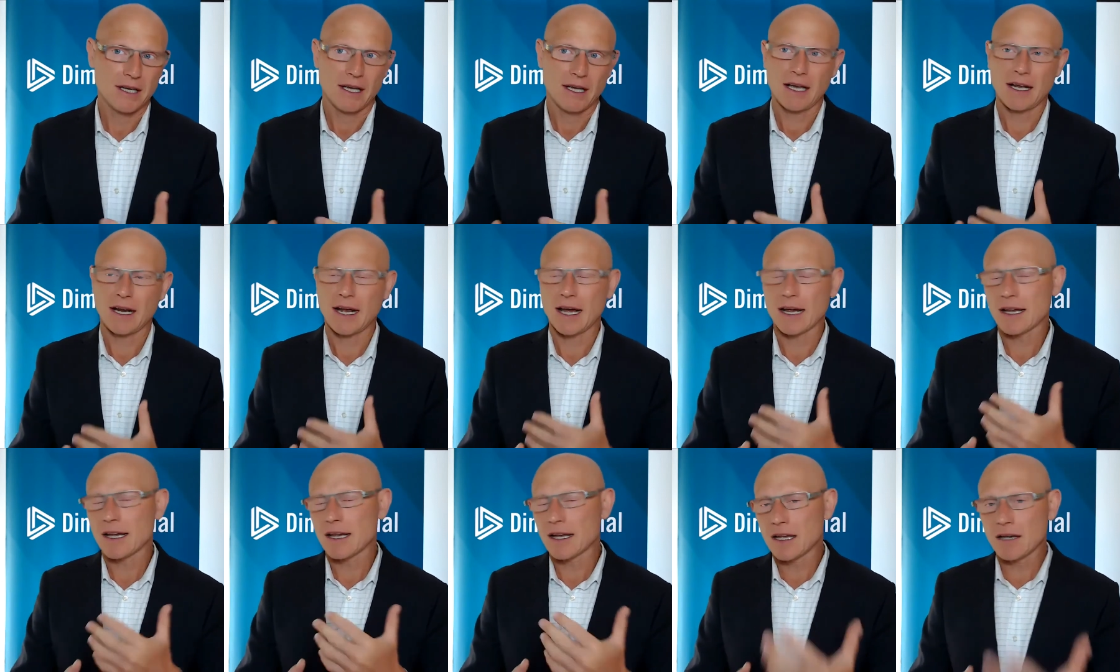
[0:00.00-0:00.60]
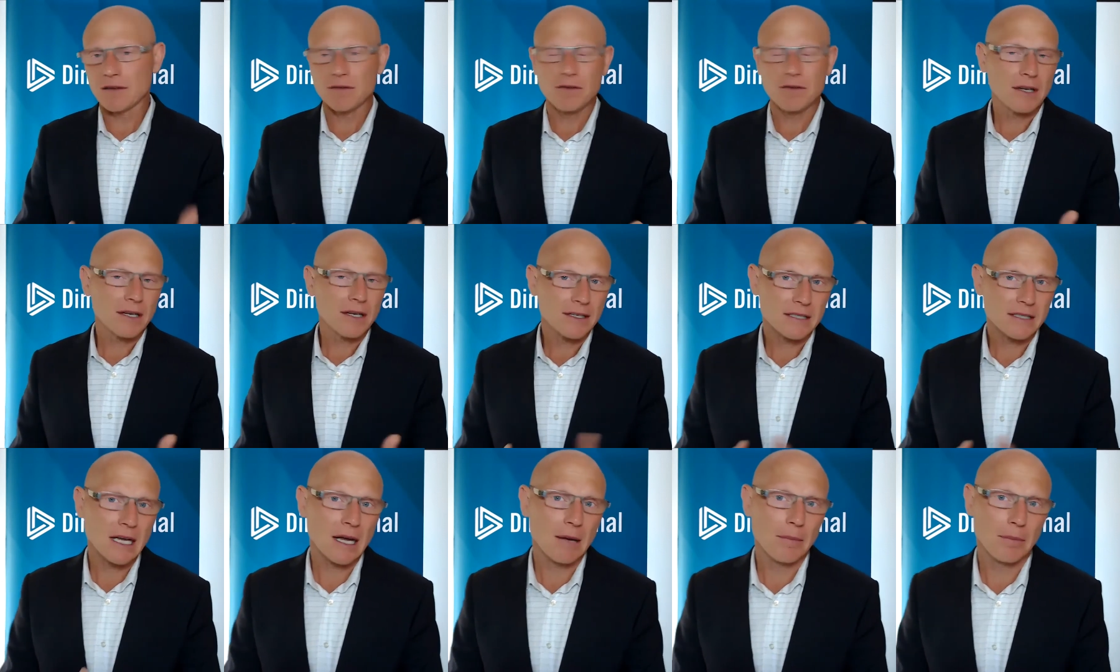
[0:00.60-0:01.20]
And I can give you an
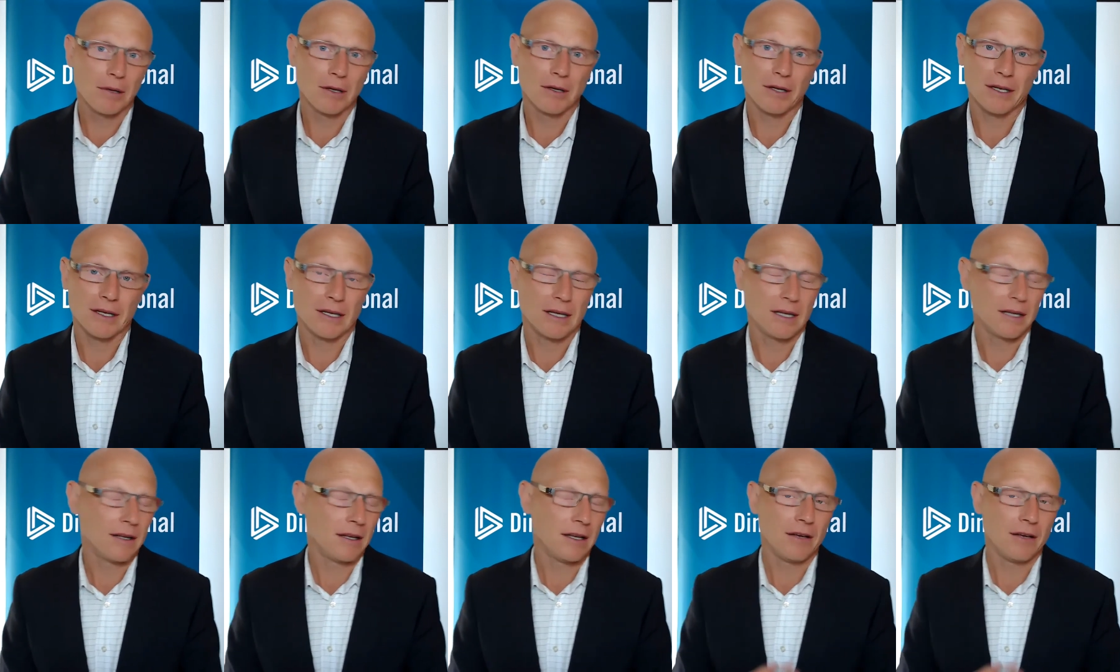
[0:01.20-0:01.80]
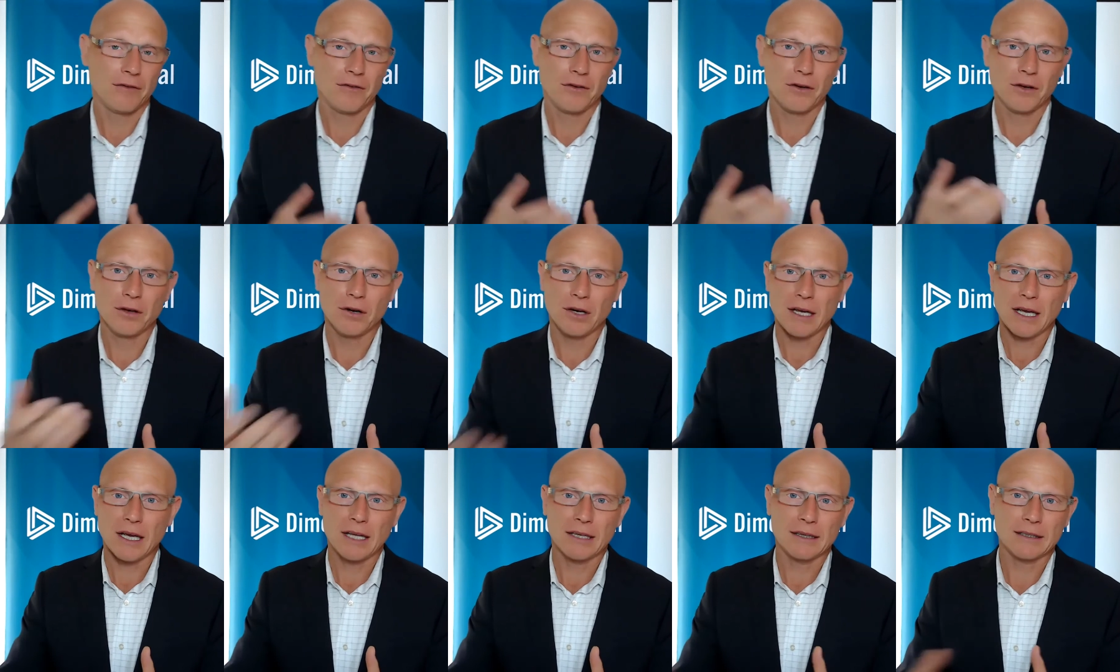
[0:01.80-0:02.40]
example. If you
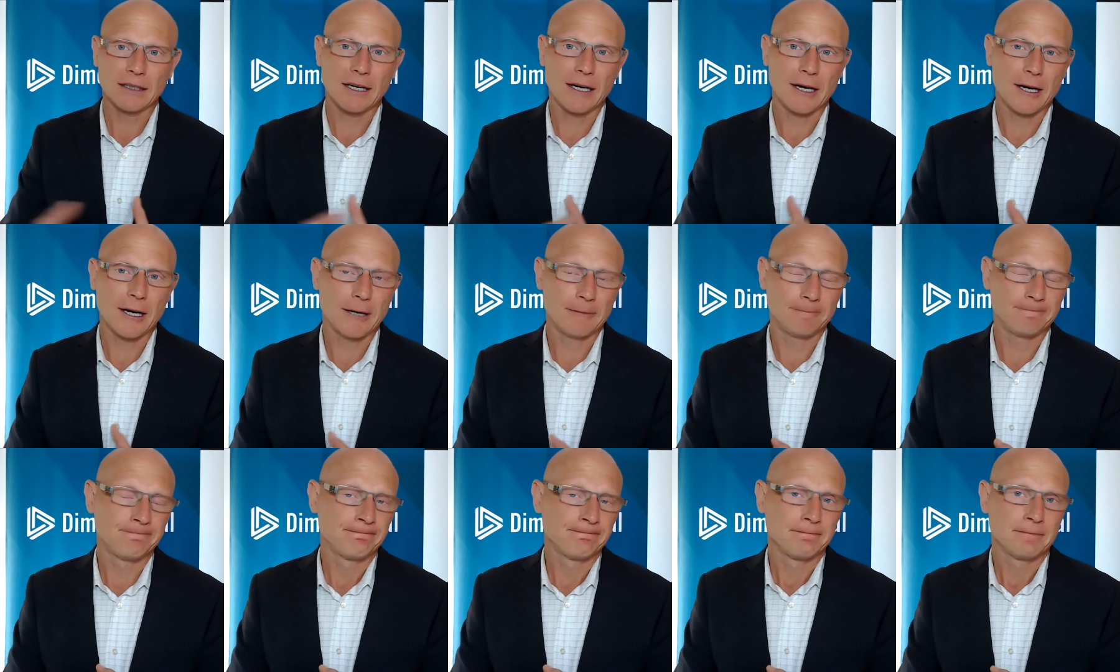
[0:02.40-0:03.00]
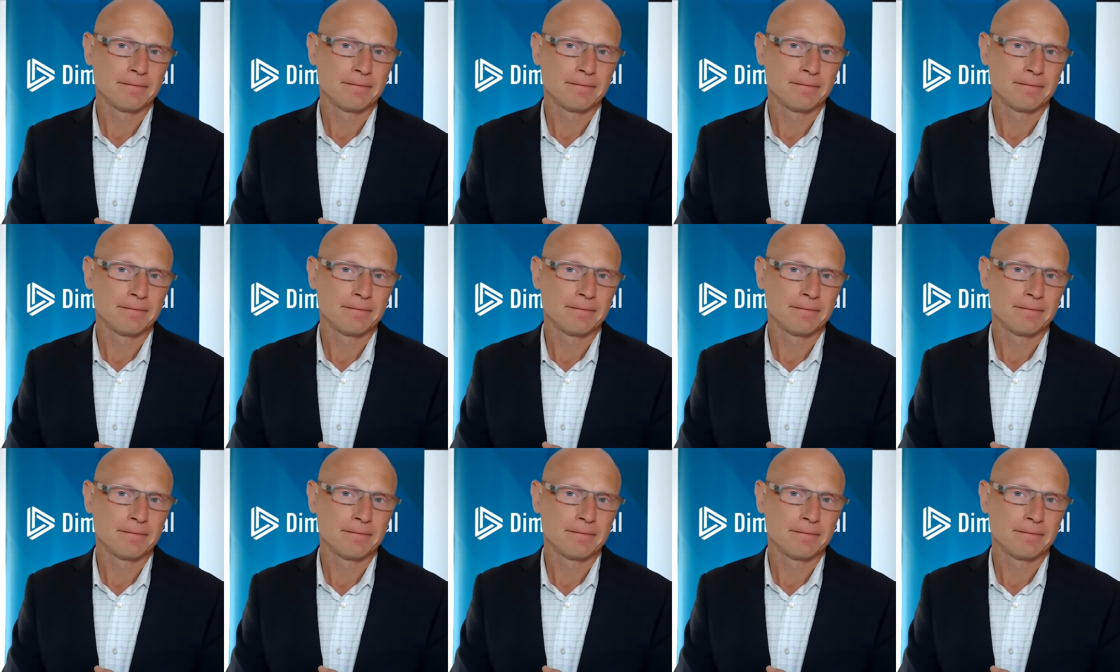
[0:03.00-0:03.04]
look at um,